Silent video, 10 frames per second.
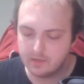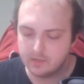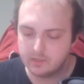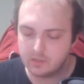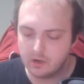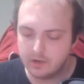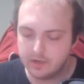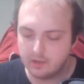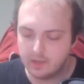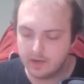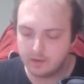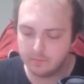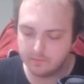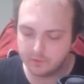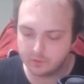Starring a Line
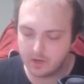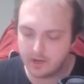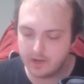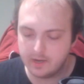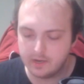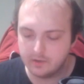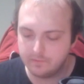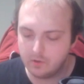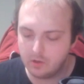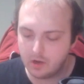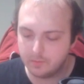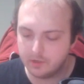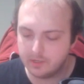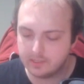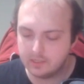Above the Shrine, Full
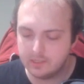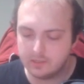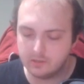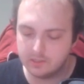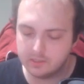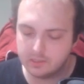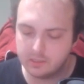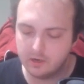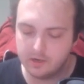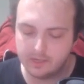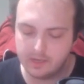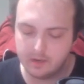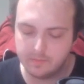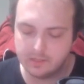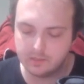Armored Xyz. So this is the card that kind
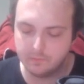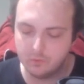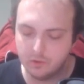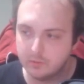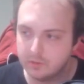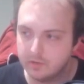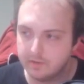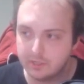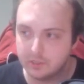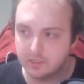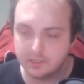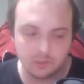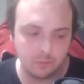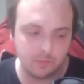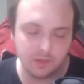of makes the full armored stuff actually like
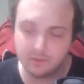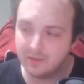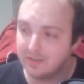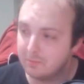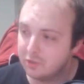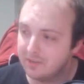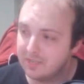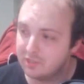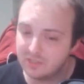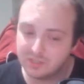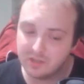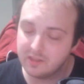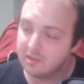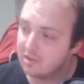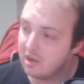somewhat playable. And I'm sure you guys just saw
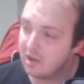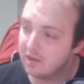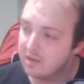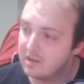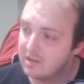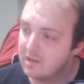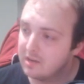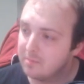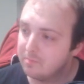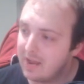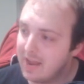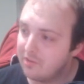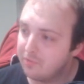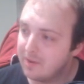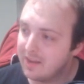the dog
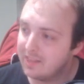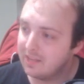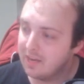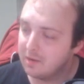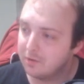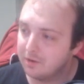pass by the camera.